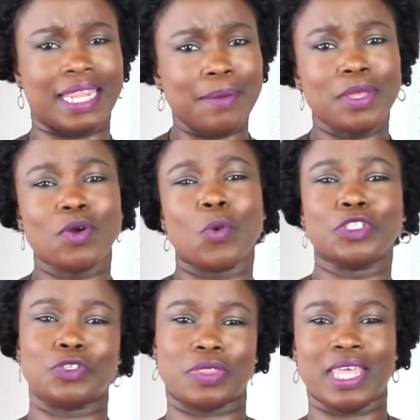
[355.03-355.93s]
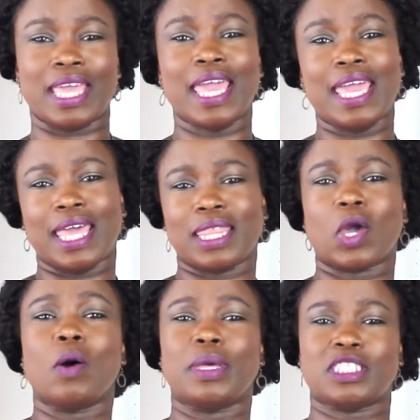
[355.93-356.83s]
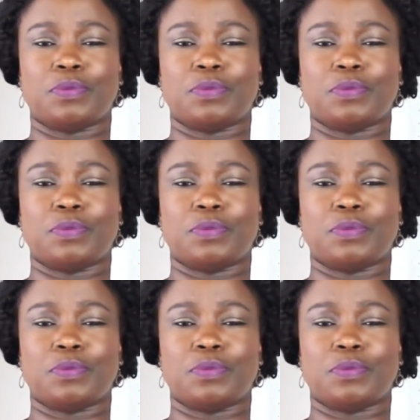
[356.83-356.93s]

Let me know what you think in the comments